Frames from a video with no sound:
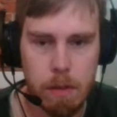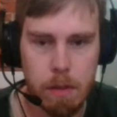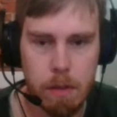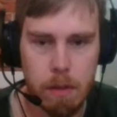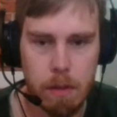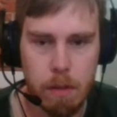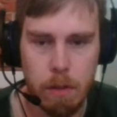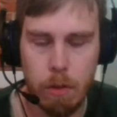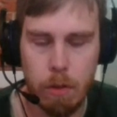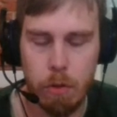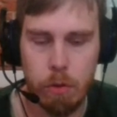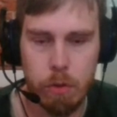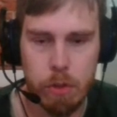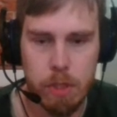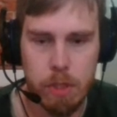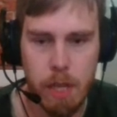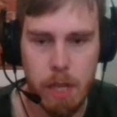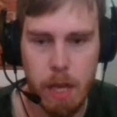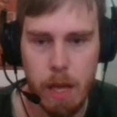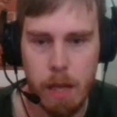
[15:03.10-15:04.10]
looks
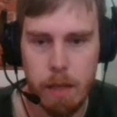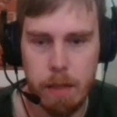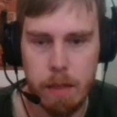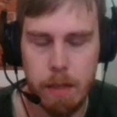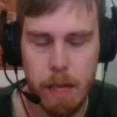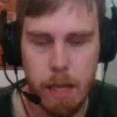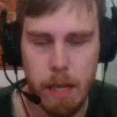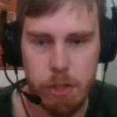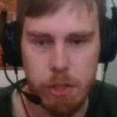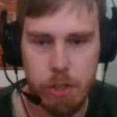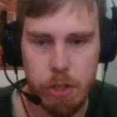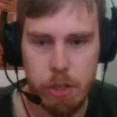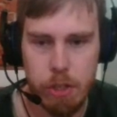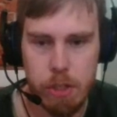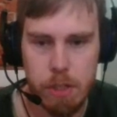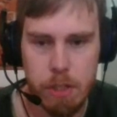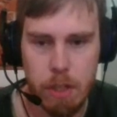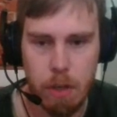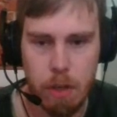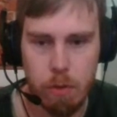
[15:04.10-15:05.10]

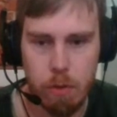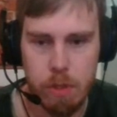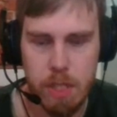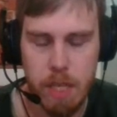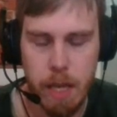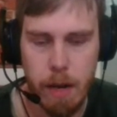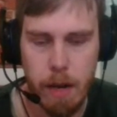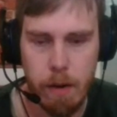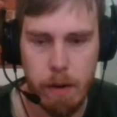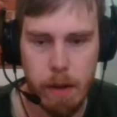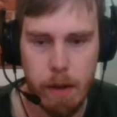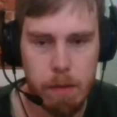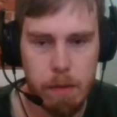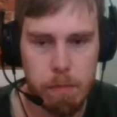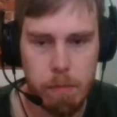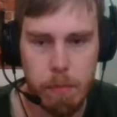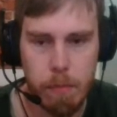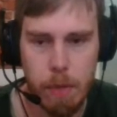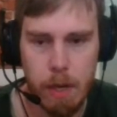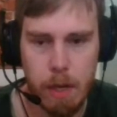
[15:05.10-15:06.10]
dangerous, looks scary,
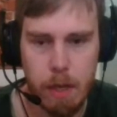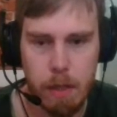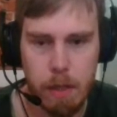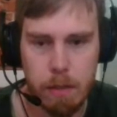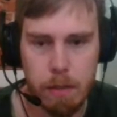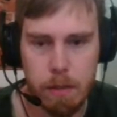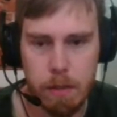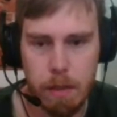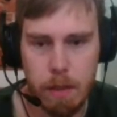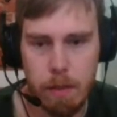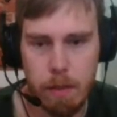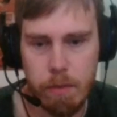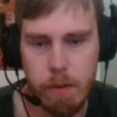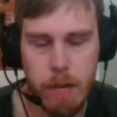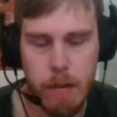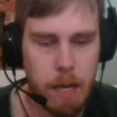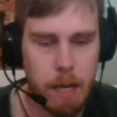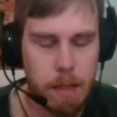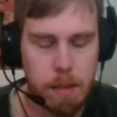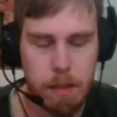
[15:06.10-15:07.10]
but in
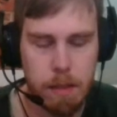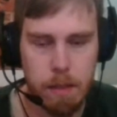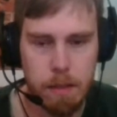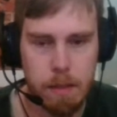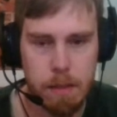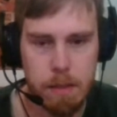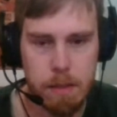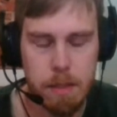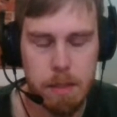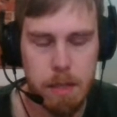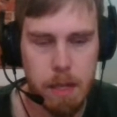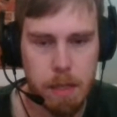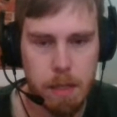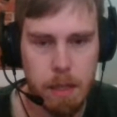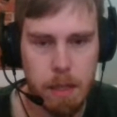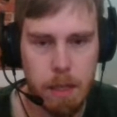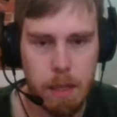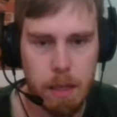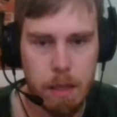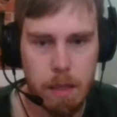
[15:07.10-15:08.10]
reality there's
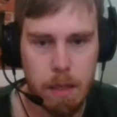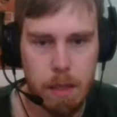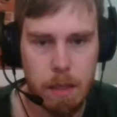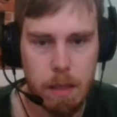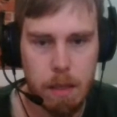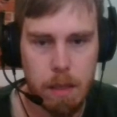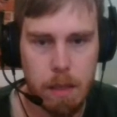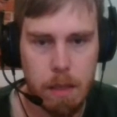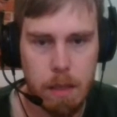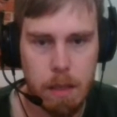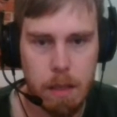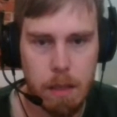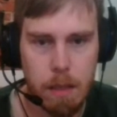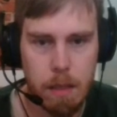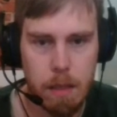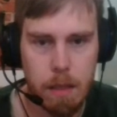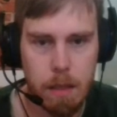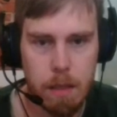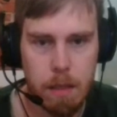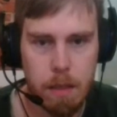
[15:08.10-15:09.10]
nothing.
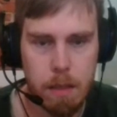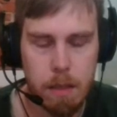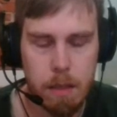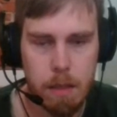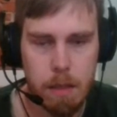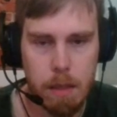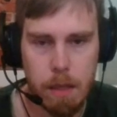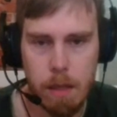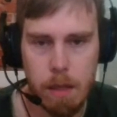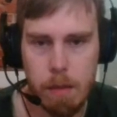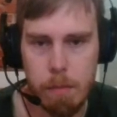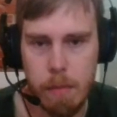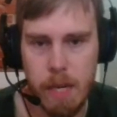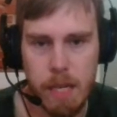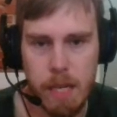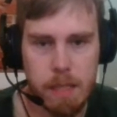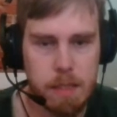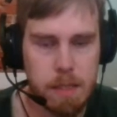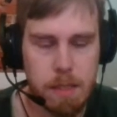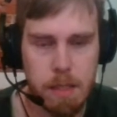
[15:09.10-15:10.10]
And
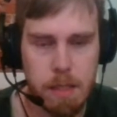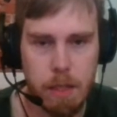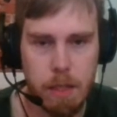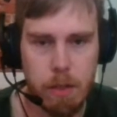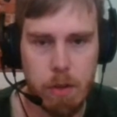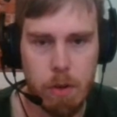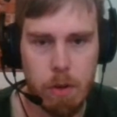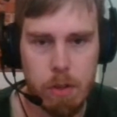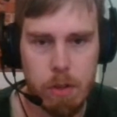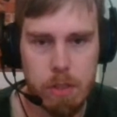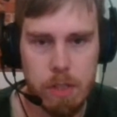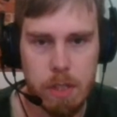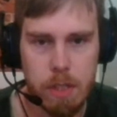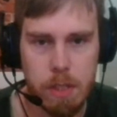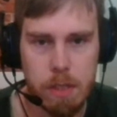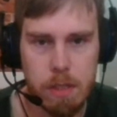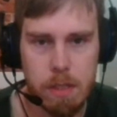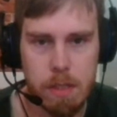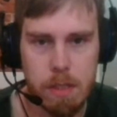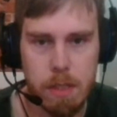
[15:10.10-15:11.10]
black just ignores.
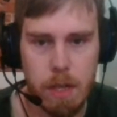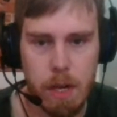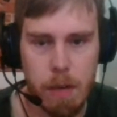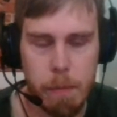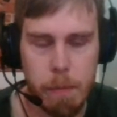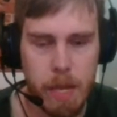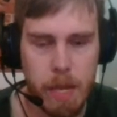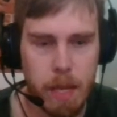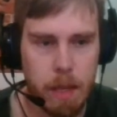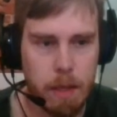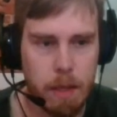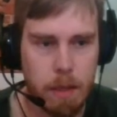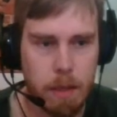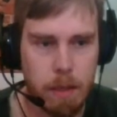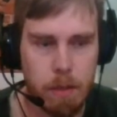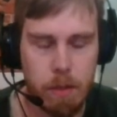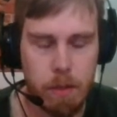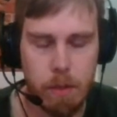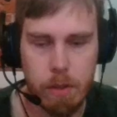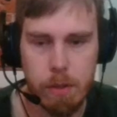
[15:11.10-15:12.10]
He's just gonna make a
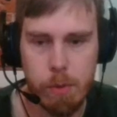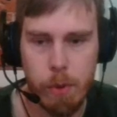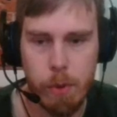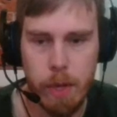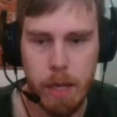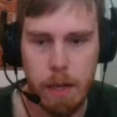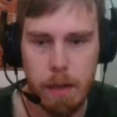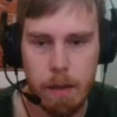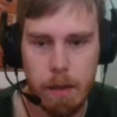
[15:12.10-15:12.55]
new queen.